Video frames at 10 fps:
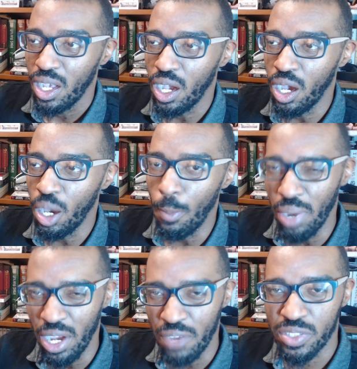
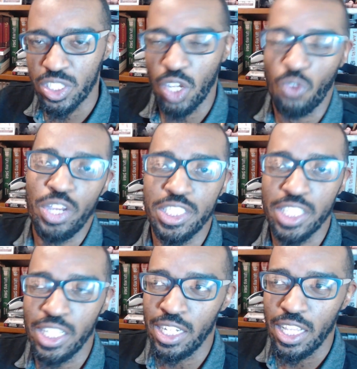But for some
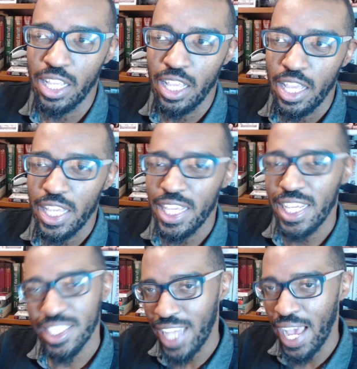reason, he
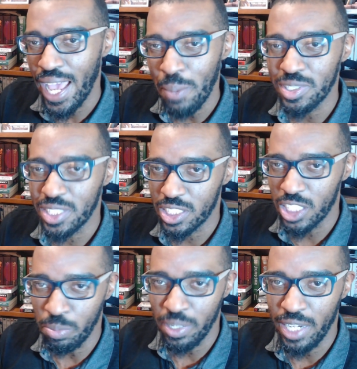is not able to
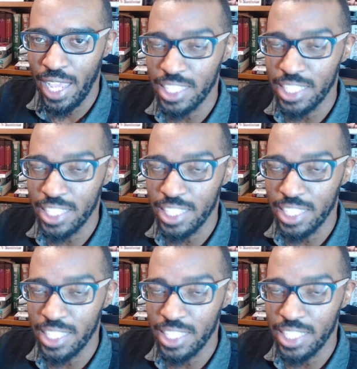sleep at night.